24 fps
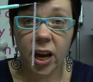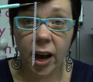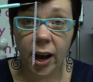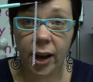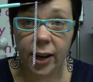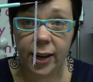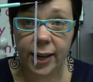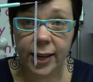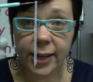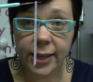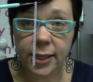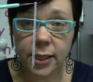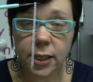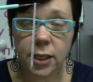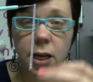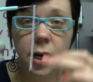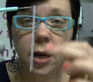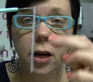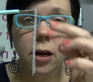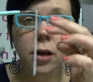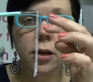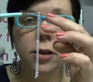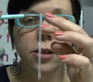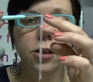cut it
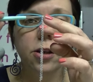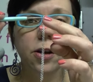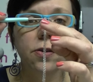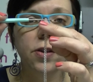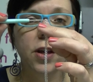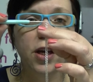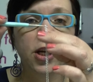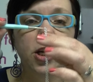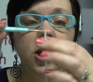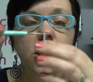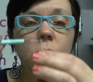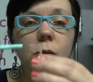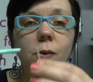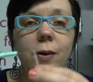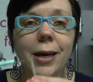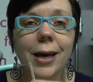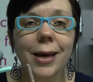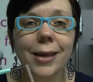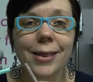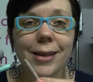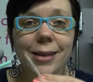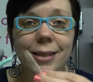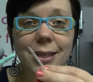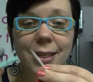so that you
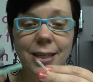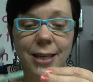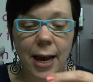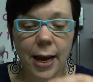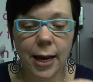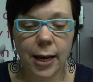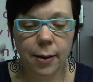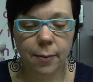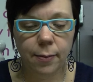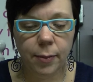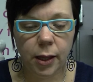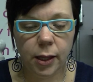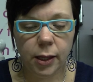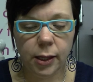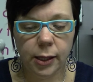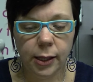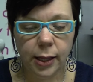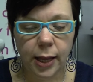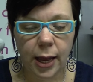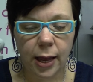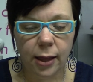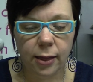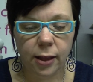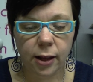get the same
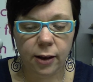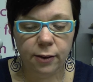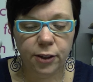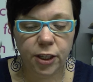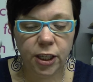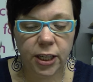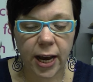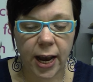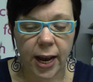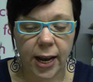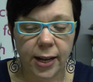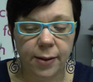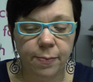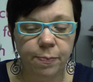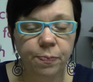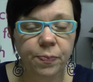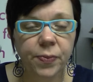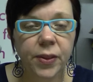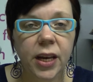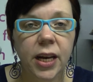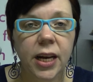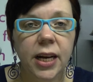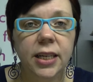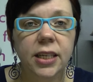length of chain.
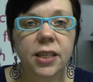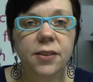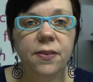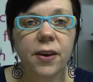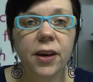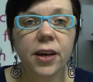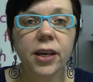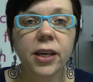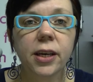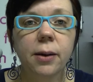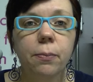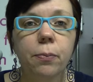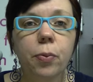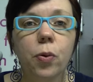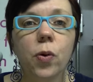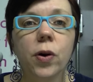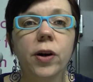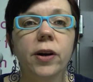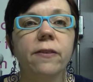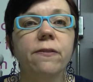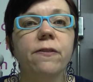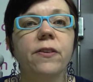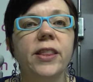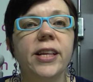It's very
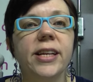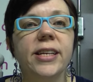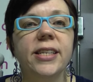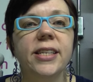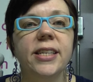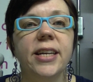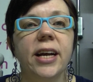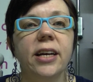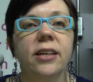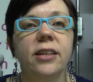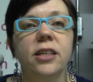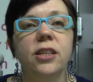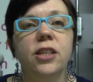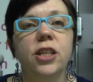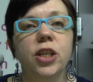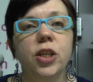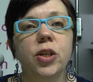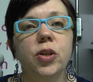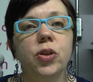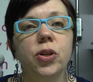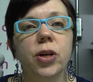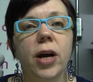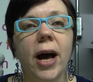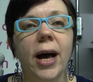important for this necklace that
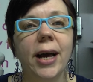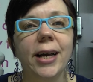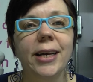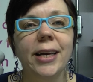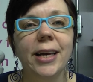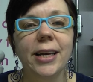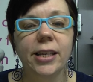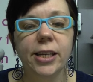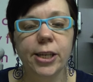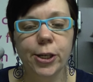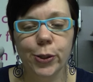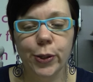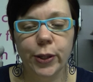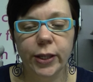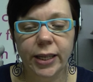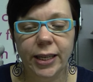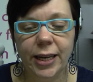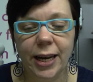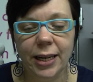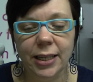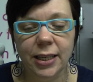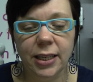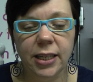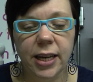you try and get your
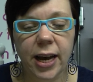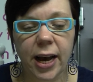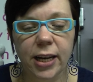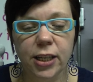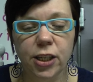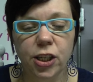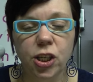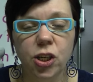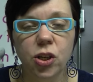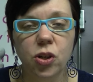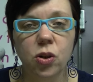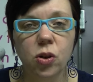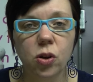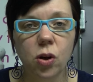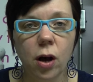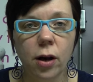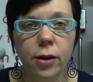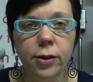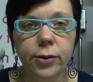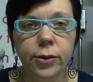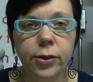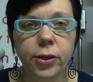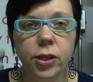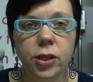lengths as
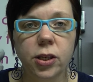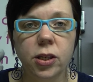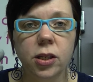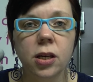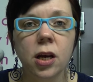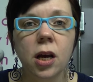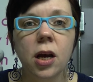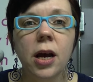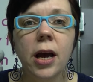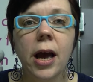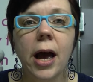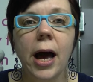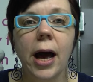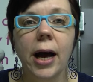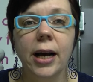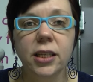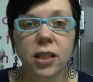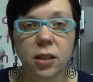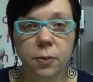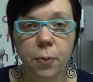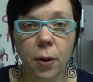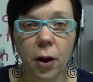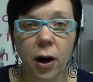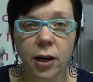close
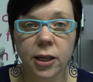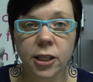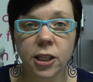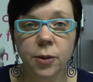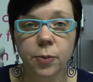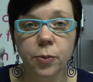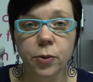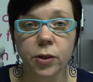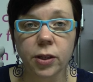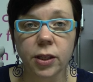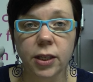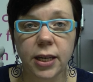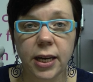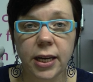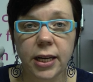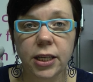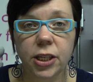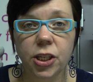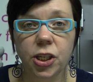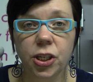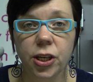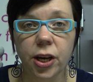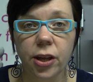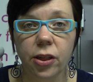as possible to
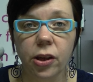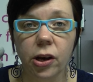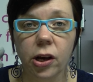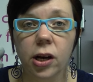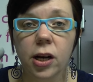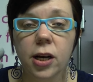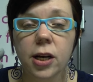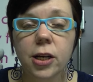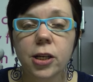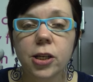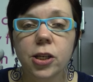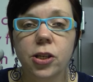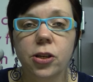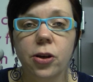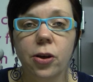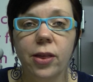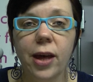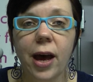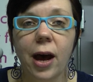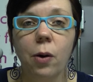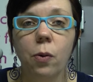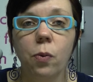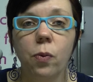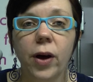each other, so
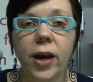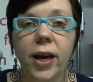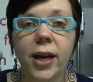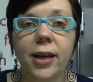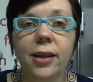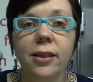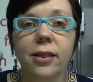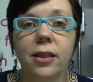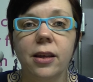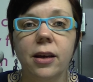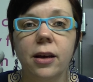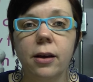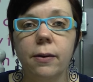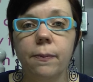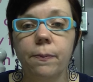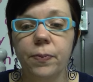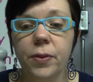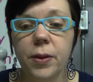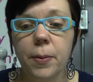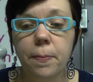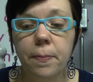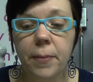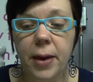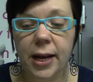that way the
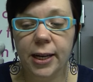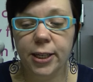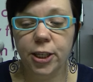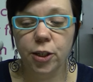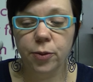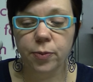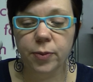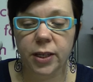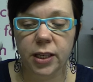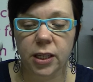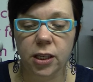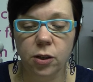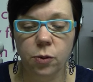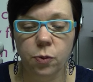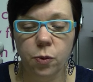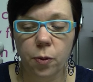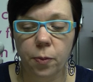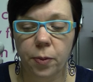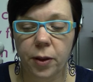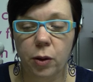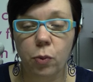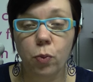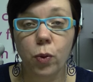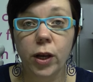measurements will
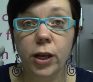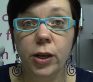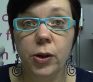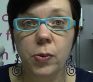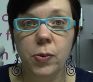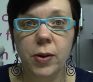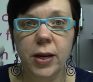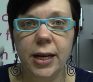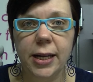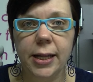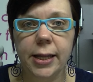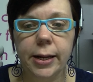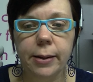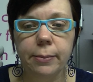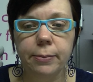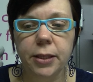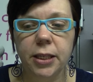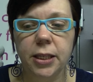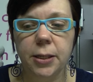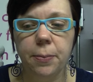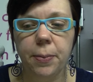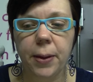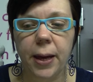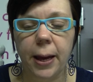be what you need them
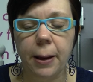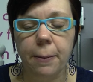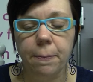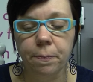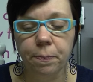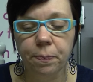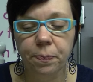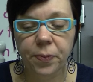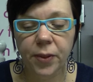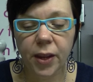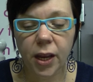to be.